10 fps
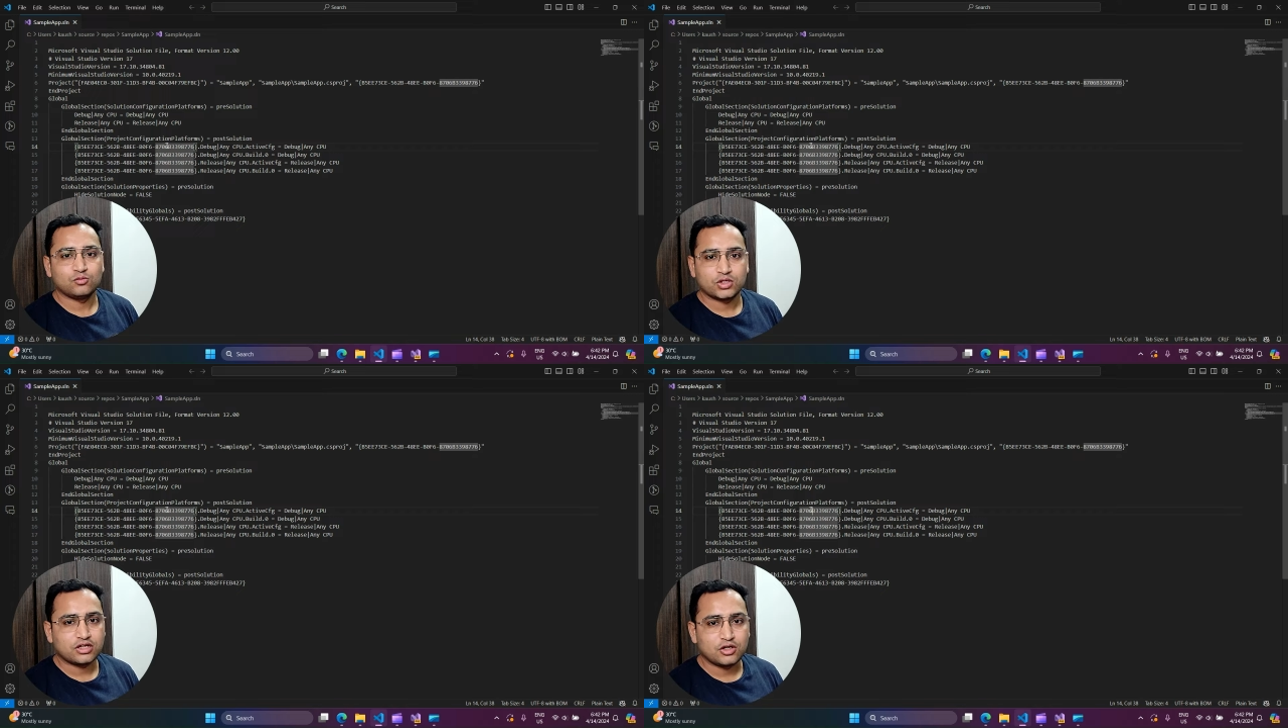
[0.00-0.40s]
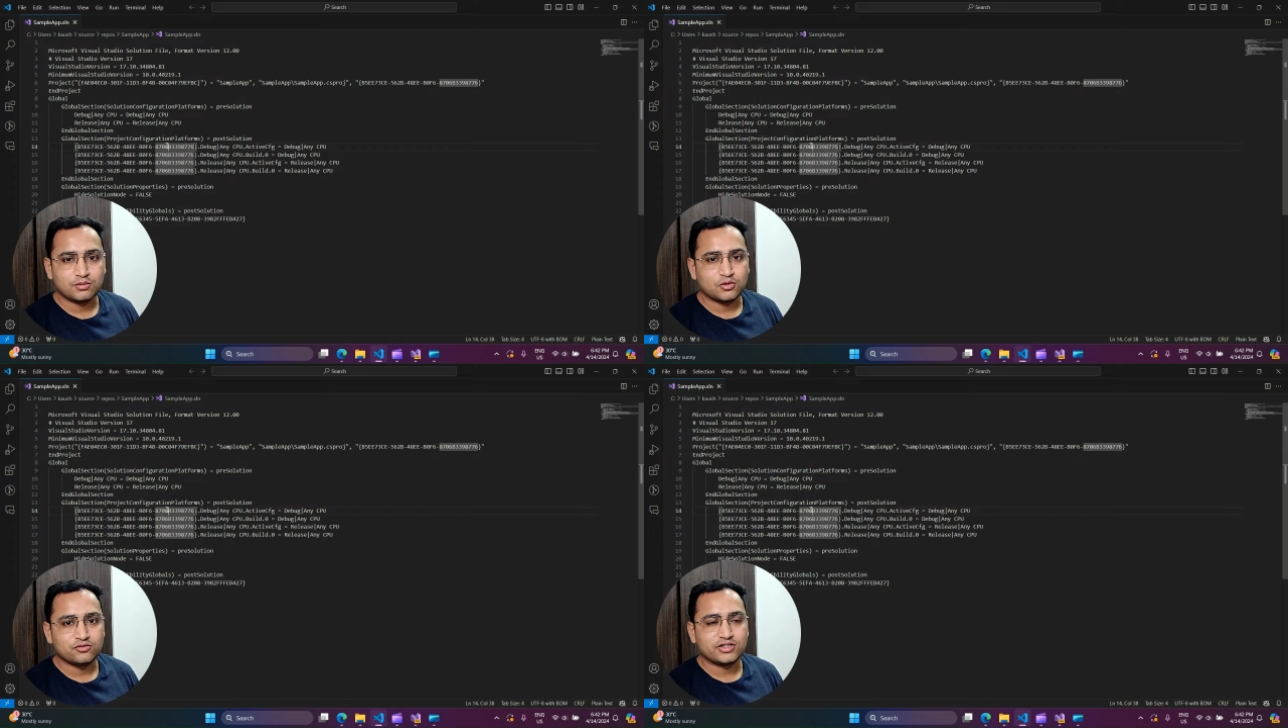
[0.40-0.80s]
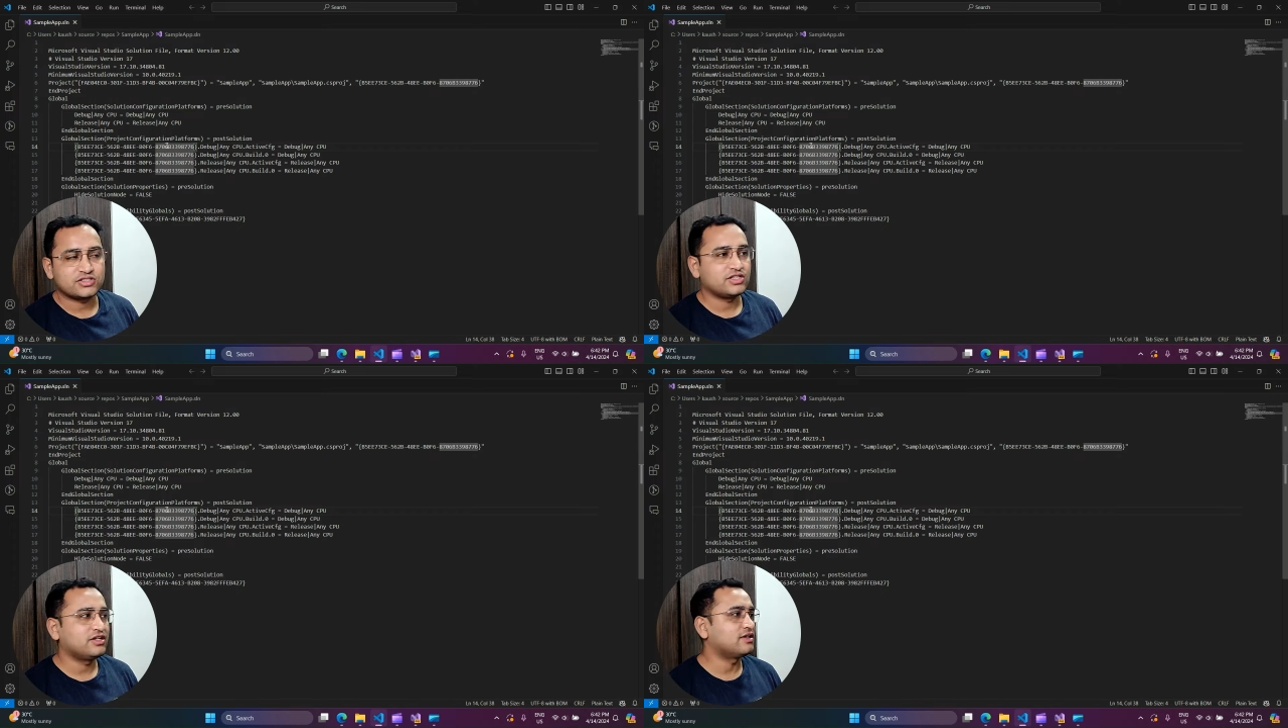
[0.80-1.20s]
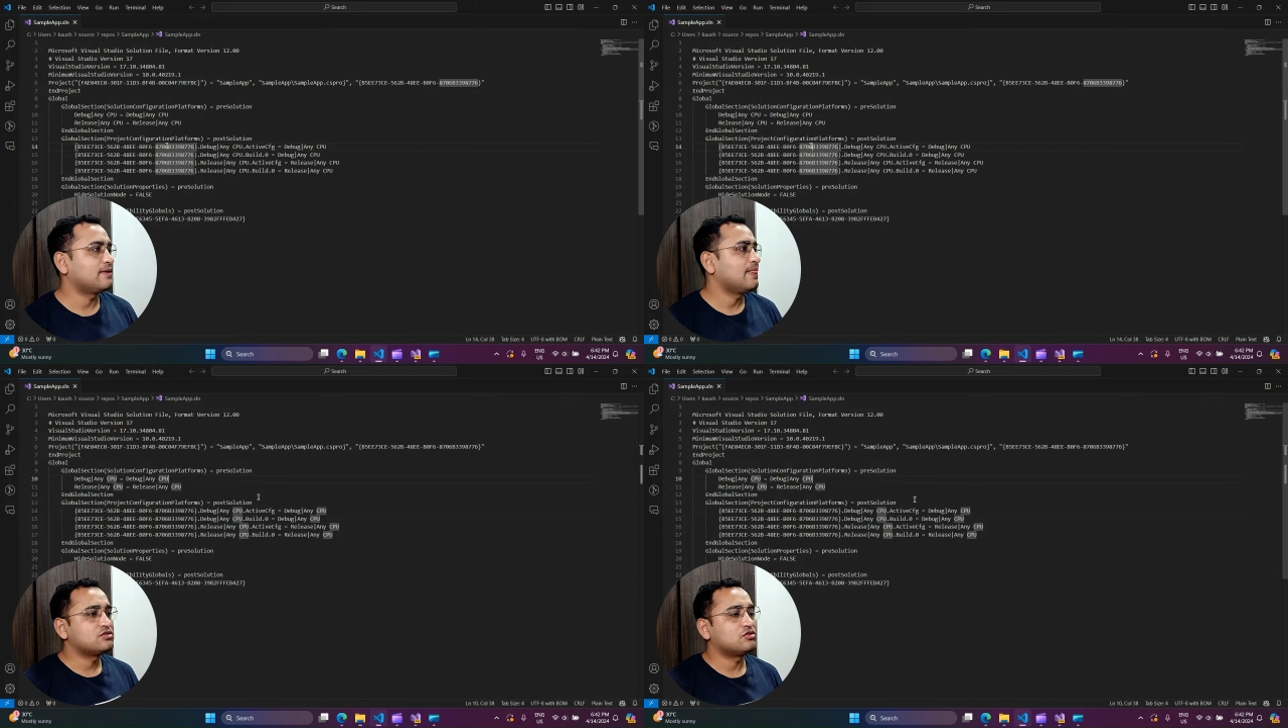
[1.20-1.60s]
what kind of conflicts they are.
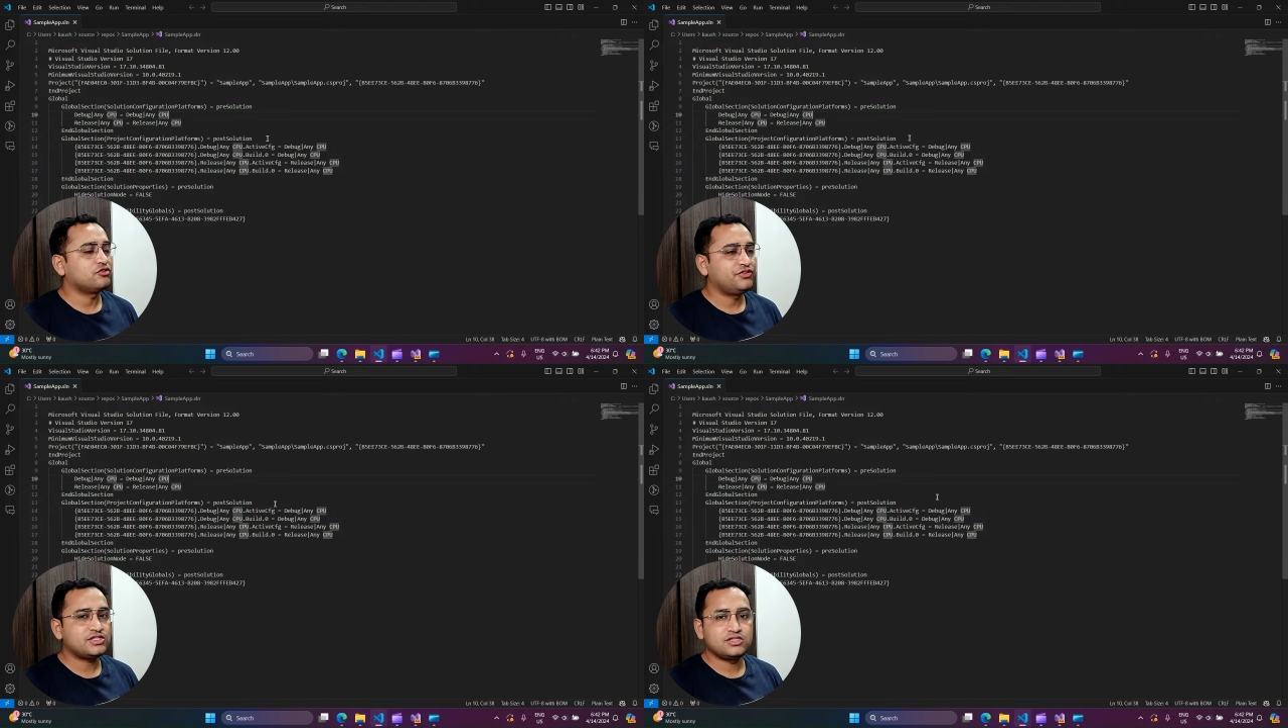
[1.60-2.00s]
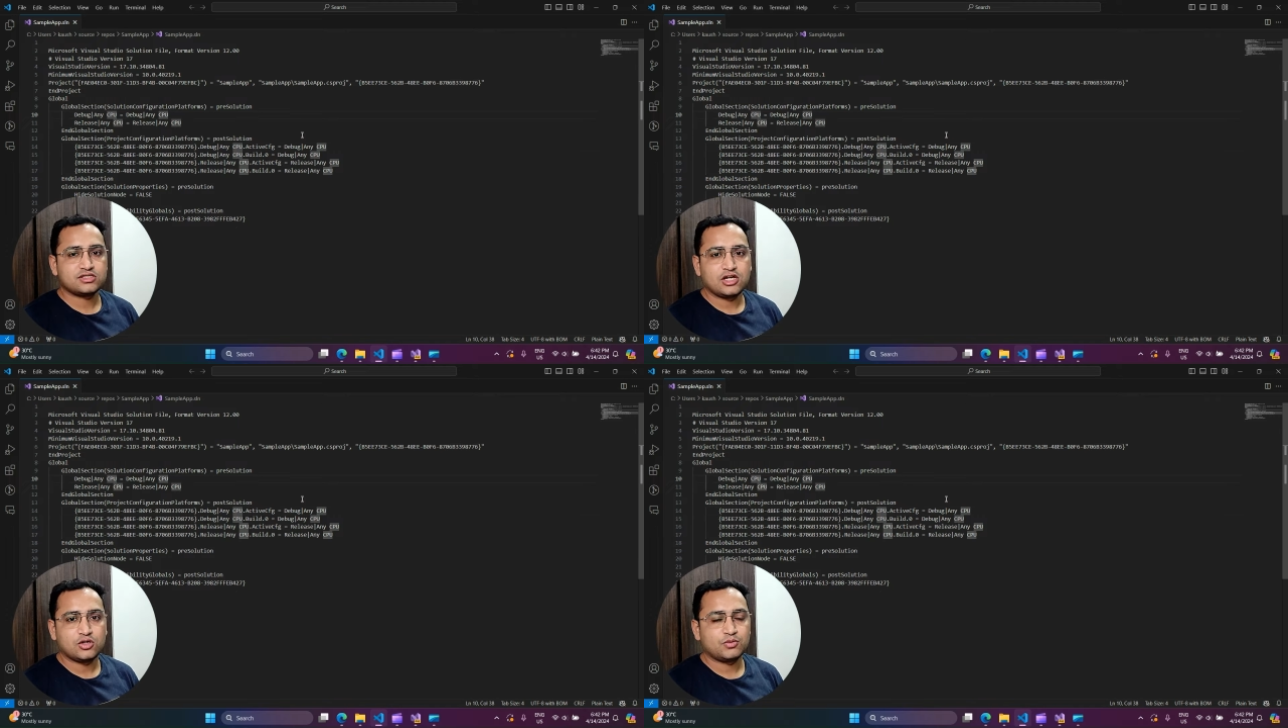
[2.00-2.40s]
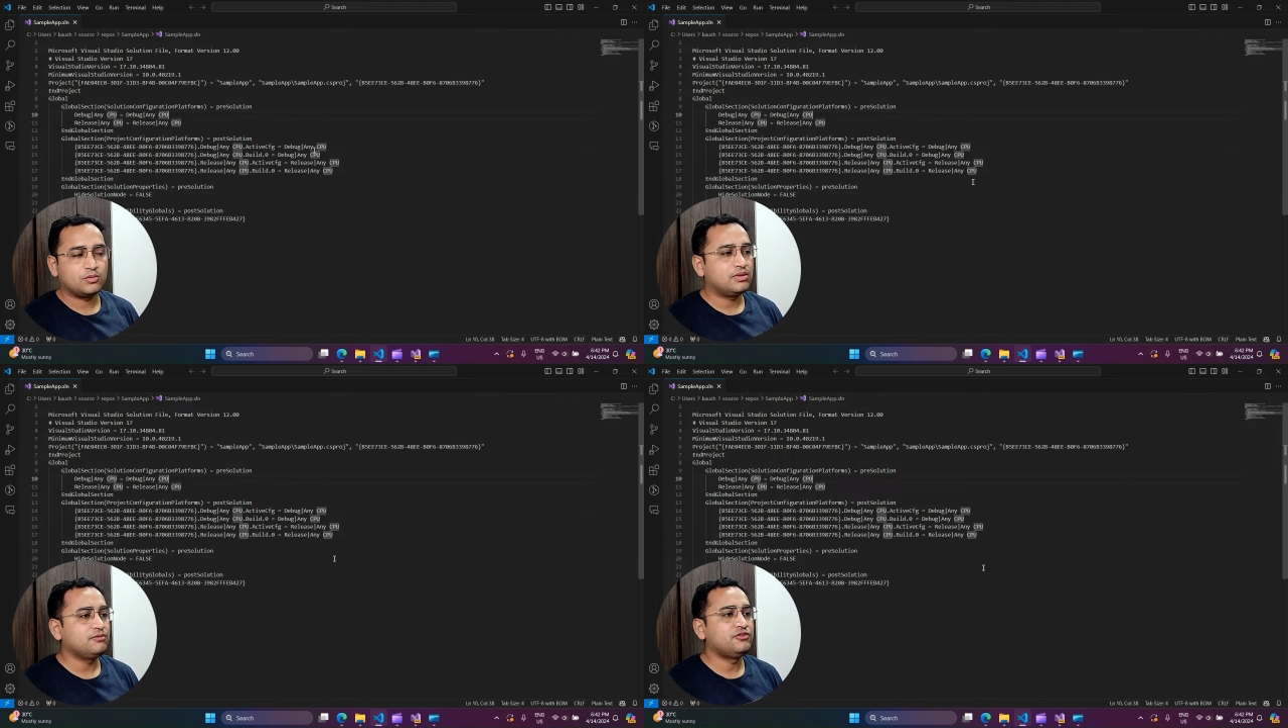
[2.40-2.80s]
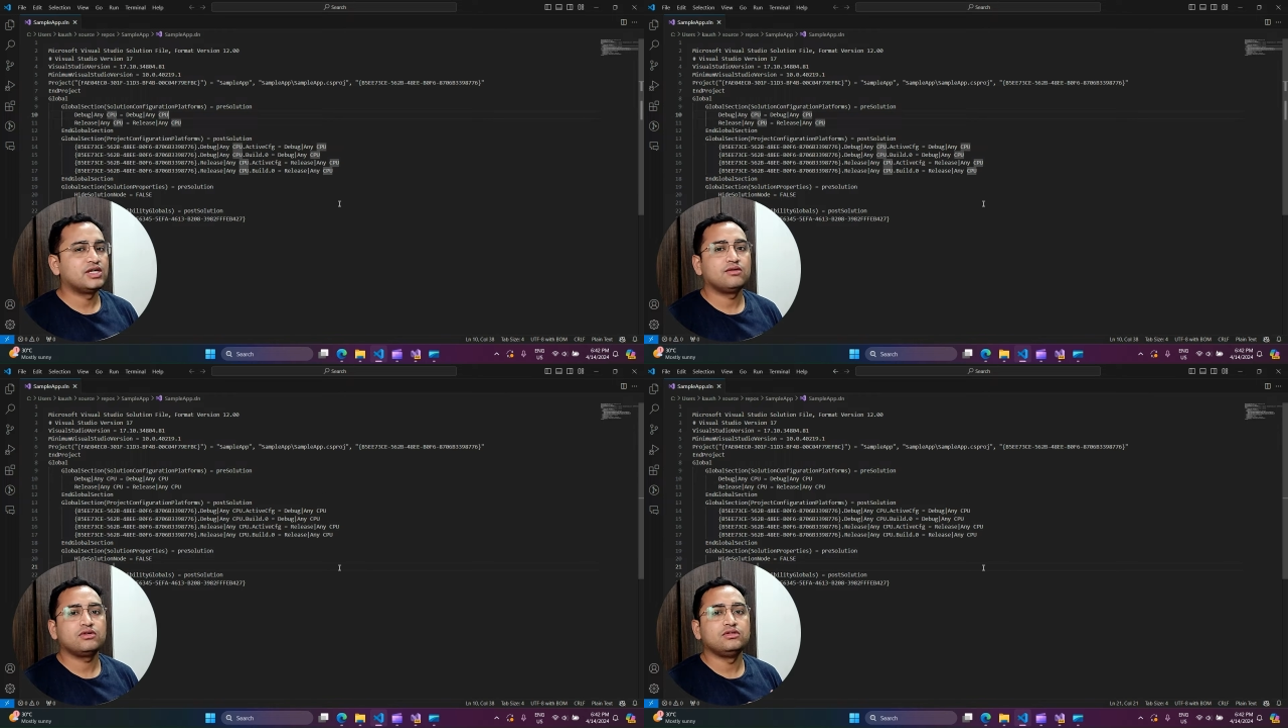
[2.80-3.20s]
So to fix this kind of problem, we
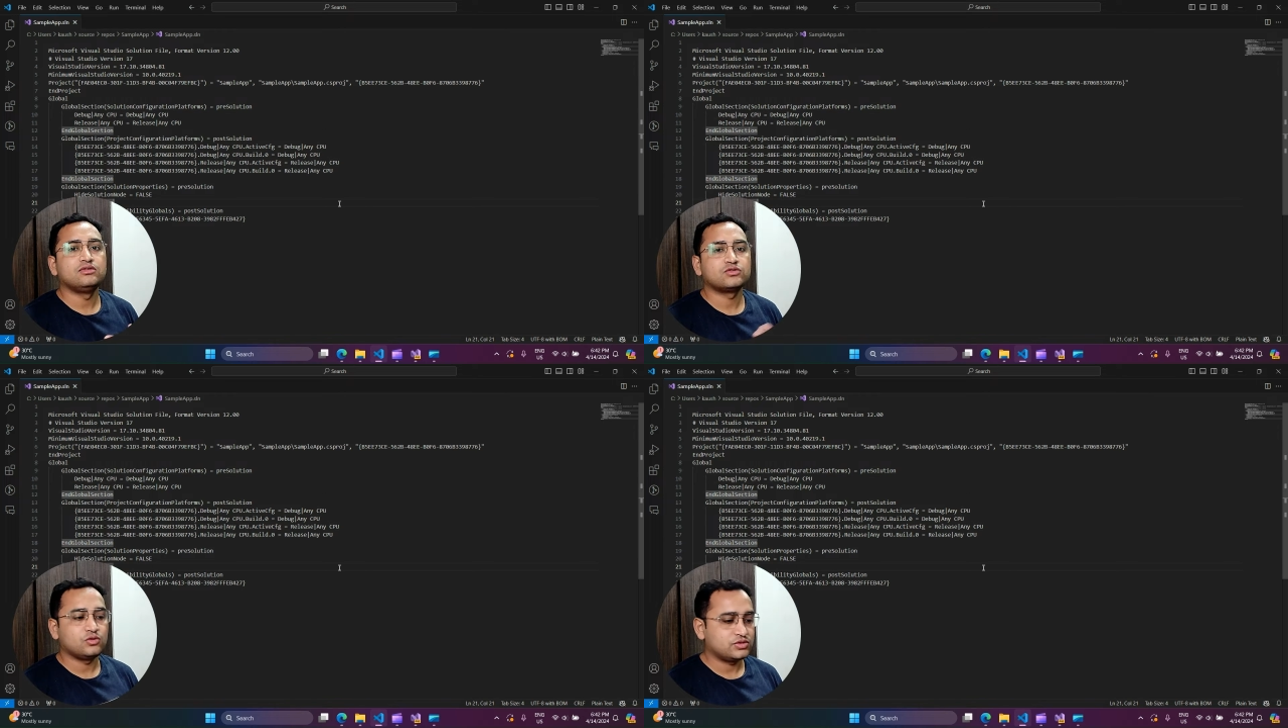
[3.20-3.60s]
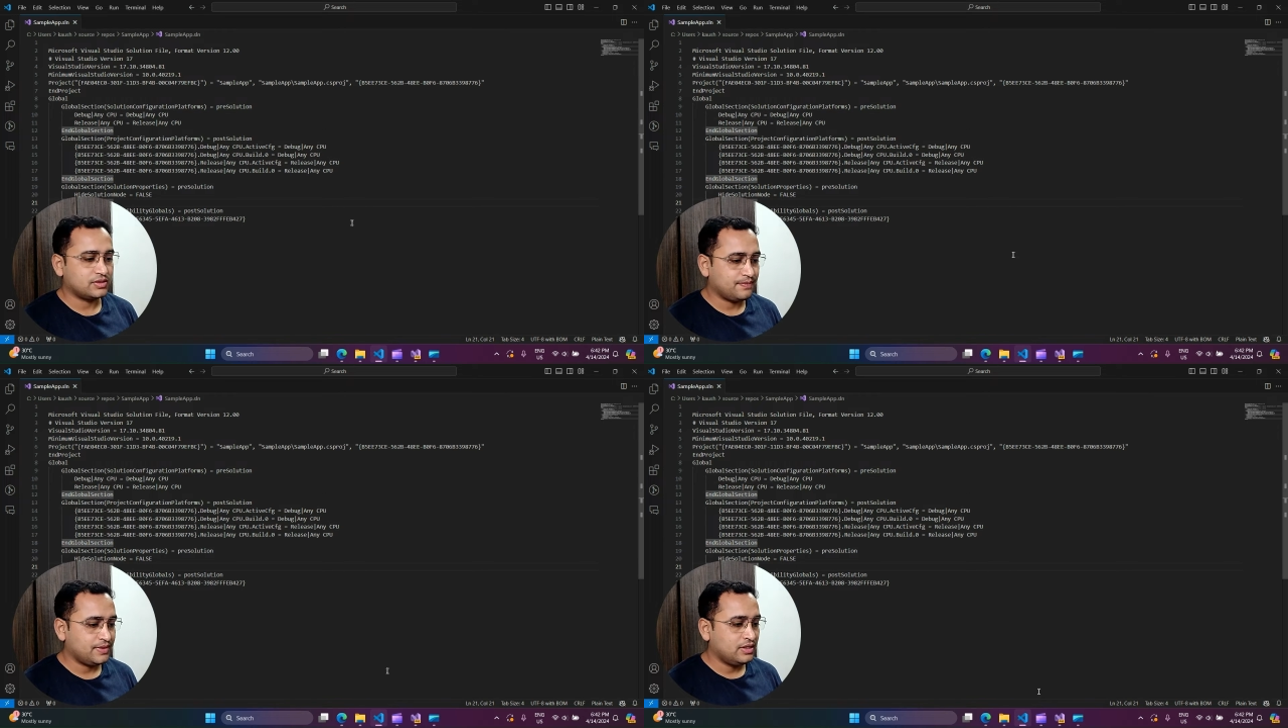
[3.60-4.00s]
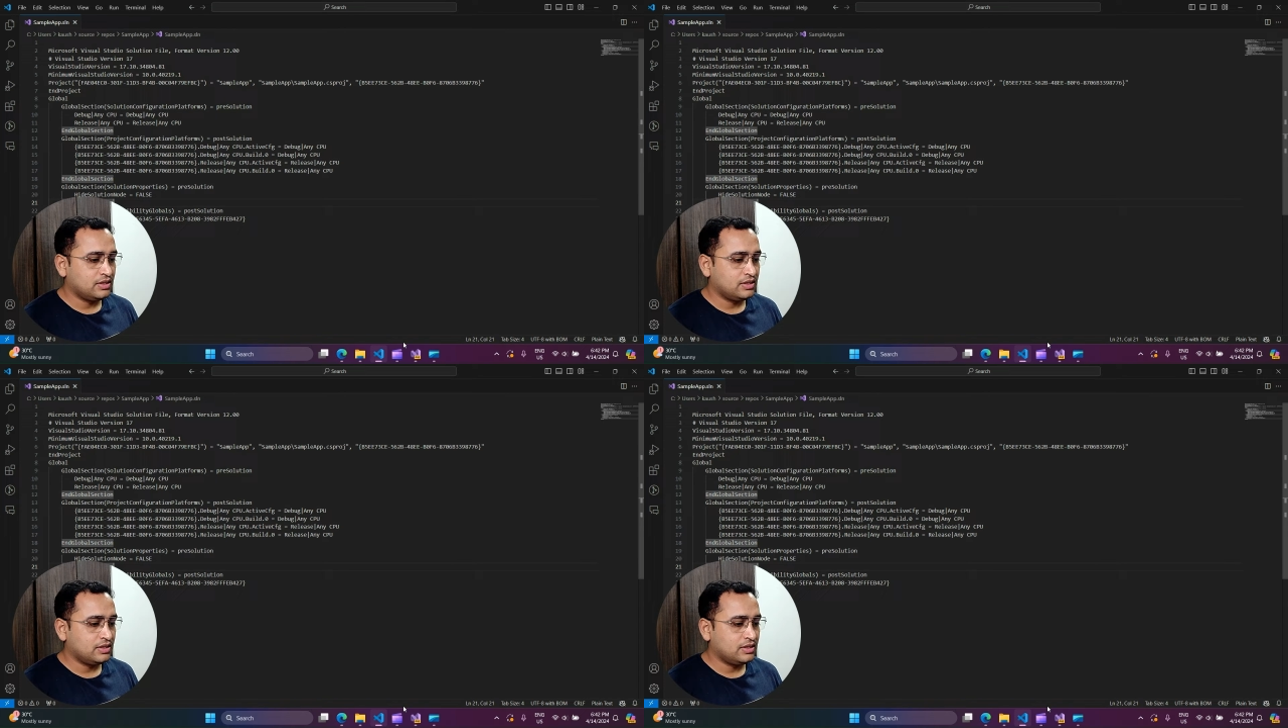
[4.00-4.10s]
have a new solution.